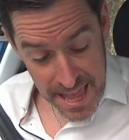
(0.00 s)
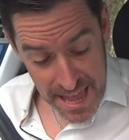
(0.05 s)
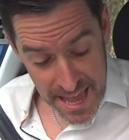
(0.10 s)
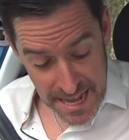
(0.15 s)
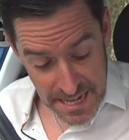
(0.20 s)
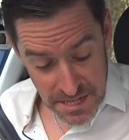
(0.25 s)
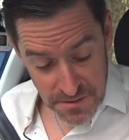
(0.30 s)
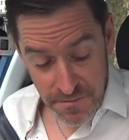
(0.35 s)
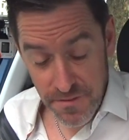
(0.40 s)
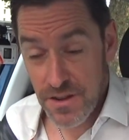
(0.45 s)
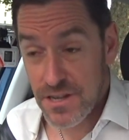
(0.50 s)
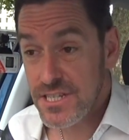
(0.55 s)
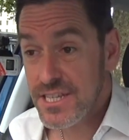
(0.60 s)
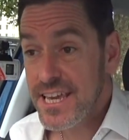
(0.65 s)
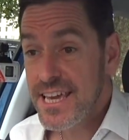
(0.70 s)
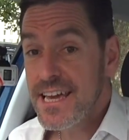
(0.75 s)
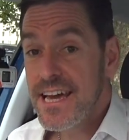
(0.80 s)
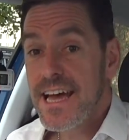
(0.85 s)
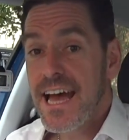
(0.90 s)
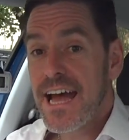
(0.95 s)
Into first
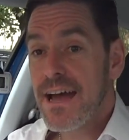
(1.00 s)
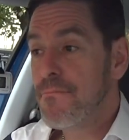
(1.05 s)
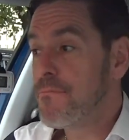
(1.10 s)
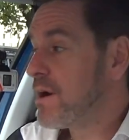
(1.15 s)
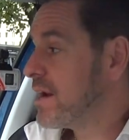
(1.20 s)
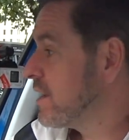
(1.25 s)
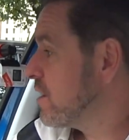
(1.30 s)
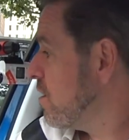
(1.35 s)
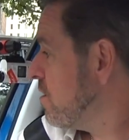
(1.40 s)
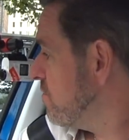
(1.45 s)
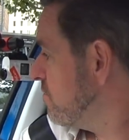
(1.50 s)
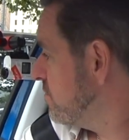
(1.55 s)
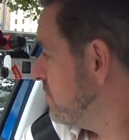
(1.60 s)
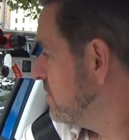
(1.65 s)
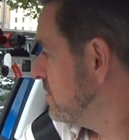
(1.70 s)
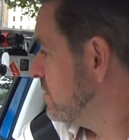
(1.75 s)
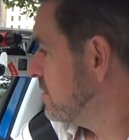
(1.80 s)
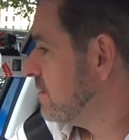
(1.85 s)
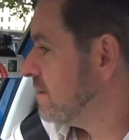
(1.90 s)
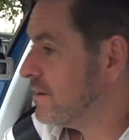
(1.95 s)
gear, handbrake
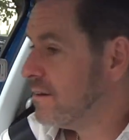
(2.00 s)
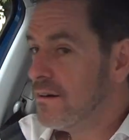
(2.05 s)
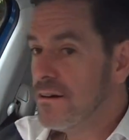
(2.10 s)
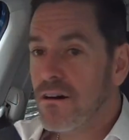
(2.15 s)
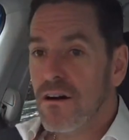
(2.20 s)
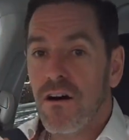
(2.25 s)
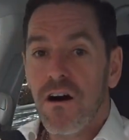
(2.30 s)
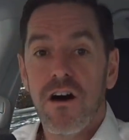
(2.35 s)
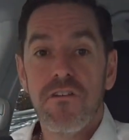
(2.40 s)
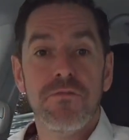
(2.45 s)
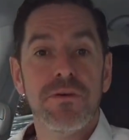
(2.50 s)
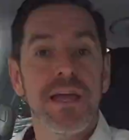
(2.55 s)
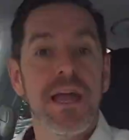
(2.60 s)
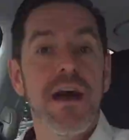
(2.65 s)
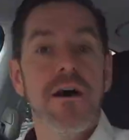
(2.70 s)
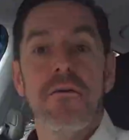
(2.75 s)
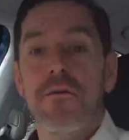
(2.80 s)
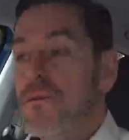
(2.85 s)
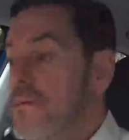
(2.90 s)
off we go.